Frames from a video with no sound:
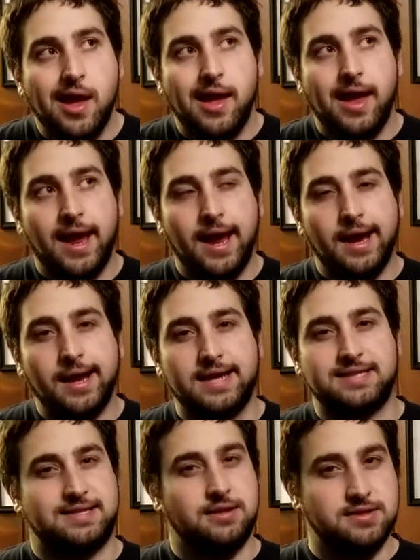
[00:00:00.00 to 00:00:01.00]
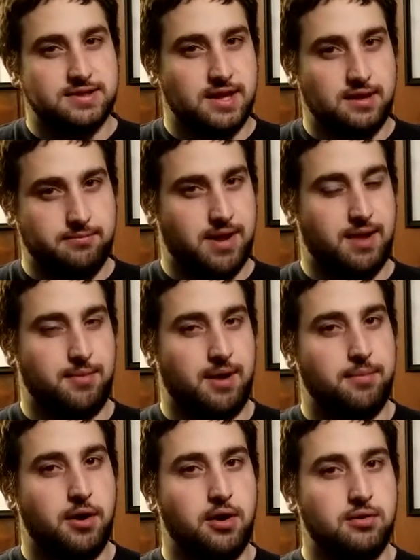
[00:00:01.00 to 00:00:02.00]
And I still stand by my
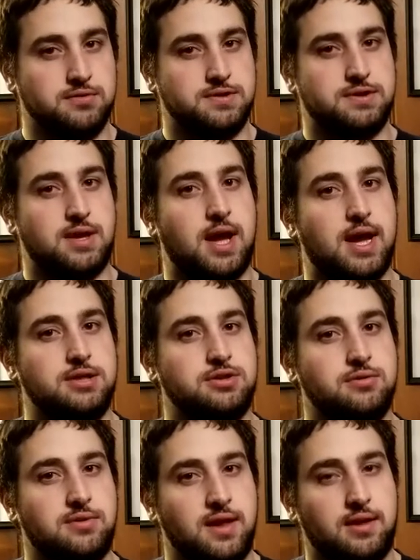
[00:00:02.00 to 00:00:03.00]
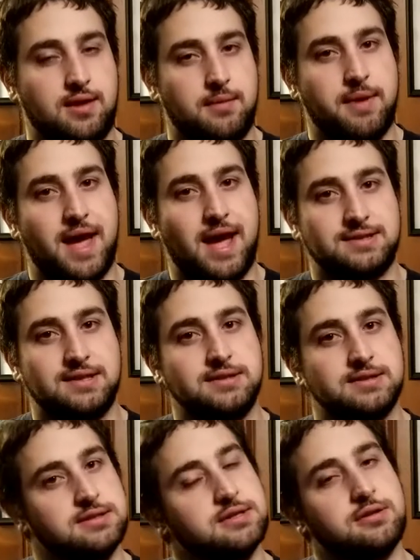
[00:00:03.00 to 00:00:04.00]
post. I do think that PAX East
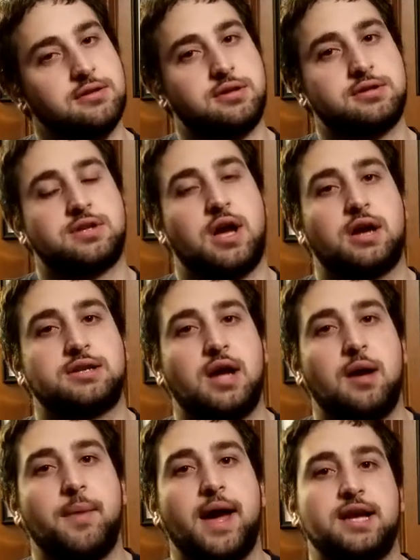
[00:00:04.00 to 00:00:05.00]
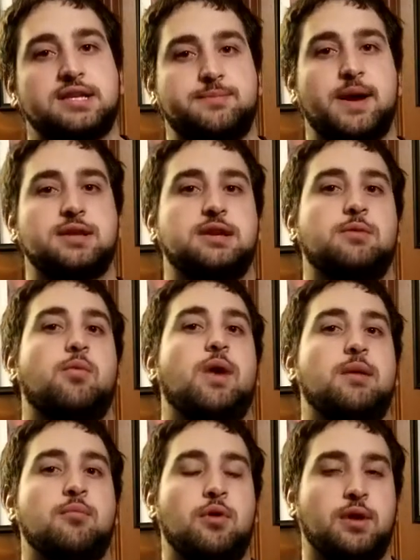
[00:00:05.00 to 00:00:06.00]
is a little talked up. I expected way
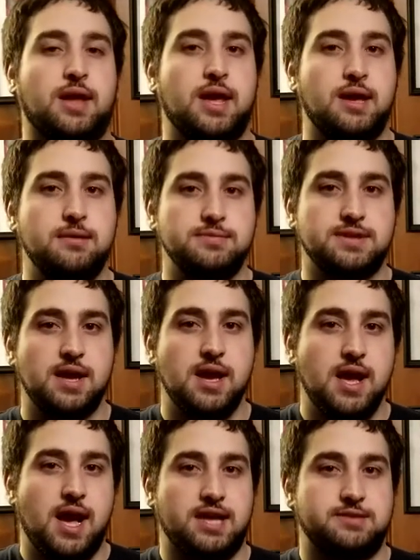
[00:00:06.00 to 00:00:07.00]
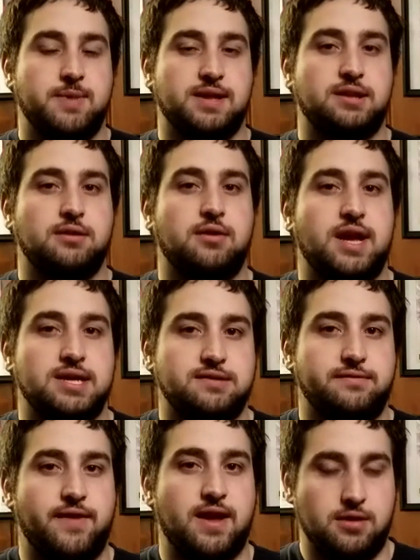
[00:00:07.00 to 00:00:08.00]
more games. I expected less
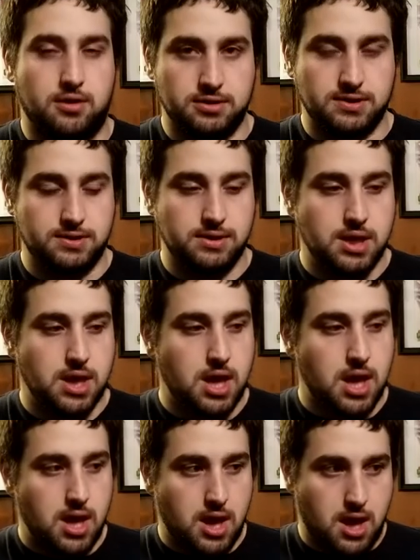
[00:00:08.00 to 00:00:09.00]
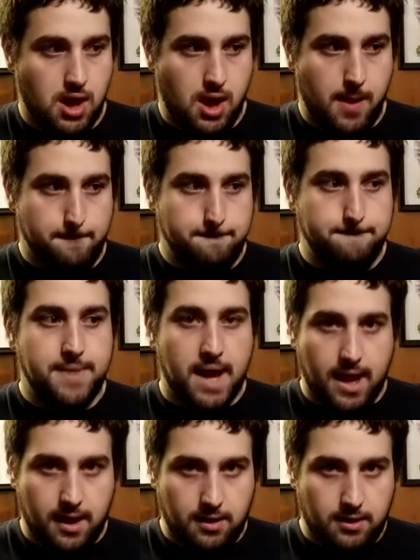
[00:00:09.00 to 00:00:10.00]
vendors.
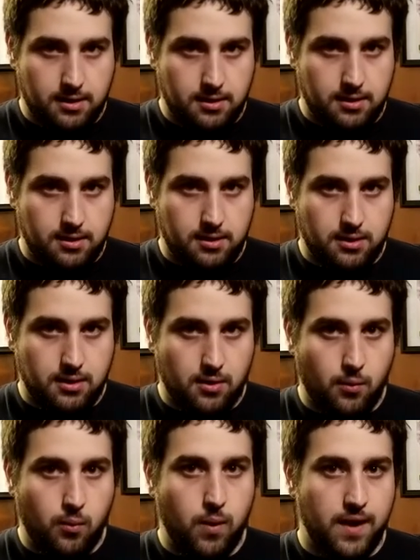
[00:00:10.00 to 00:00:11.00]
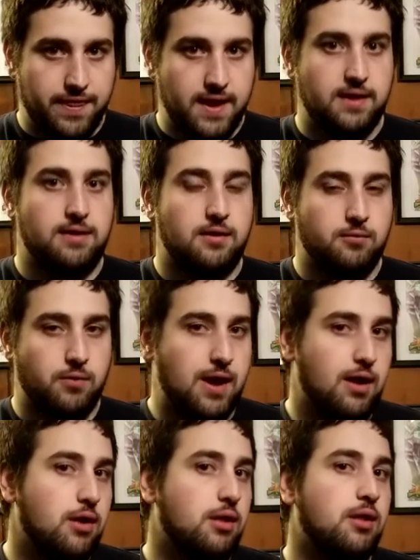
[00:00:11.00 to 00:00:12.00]
But what they did
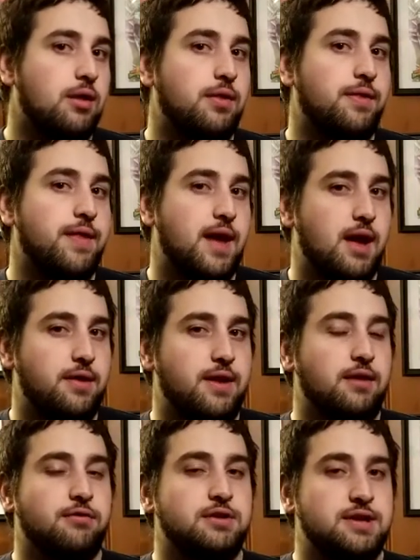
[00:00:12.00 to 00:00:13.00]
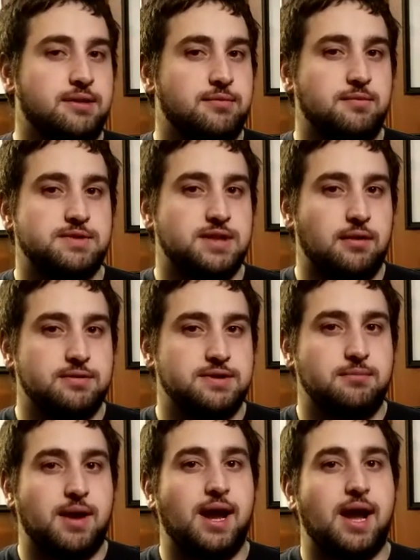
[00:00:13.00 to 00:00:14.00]
well, that they redeemed themselves in
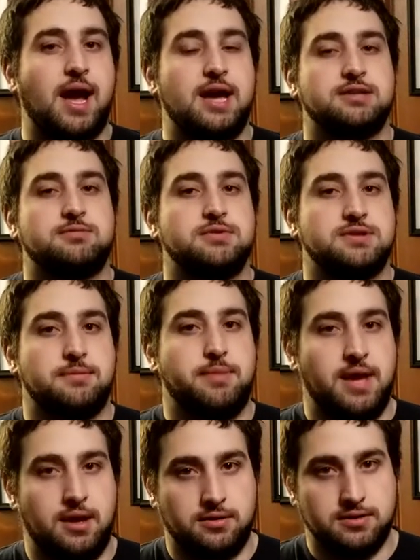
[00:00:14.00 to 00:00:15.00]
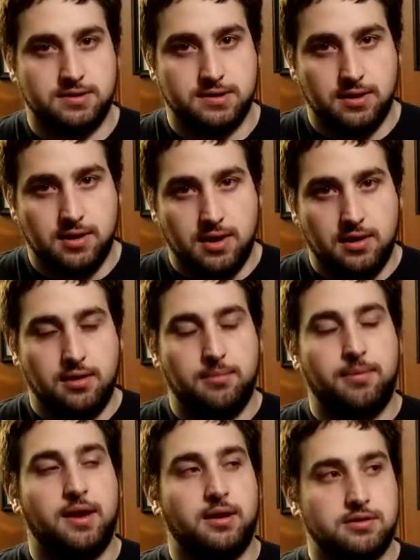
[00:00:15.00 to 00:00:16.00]
my eyes, was the panels. The
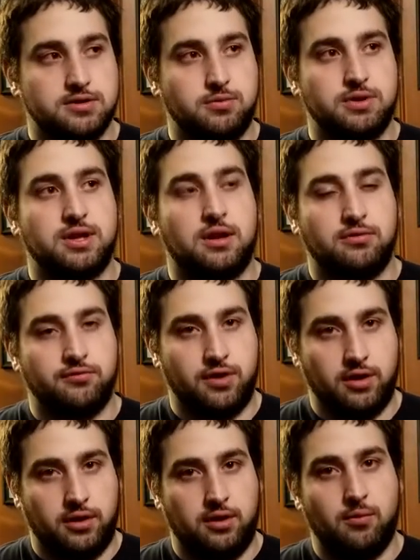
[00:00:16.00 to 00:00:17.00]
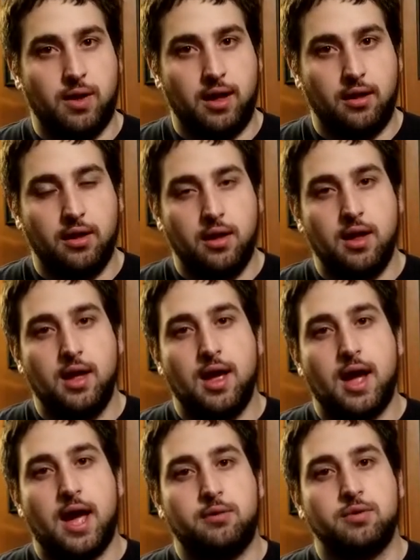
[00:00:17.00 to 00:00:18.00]
panels were done really well.
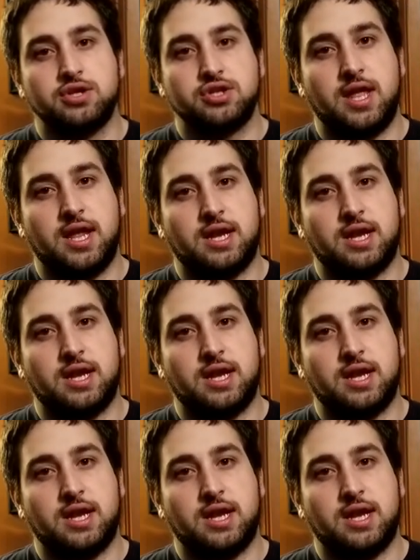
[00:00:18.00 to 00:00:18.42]
I wish that I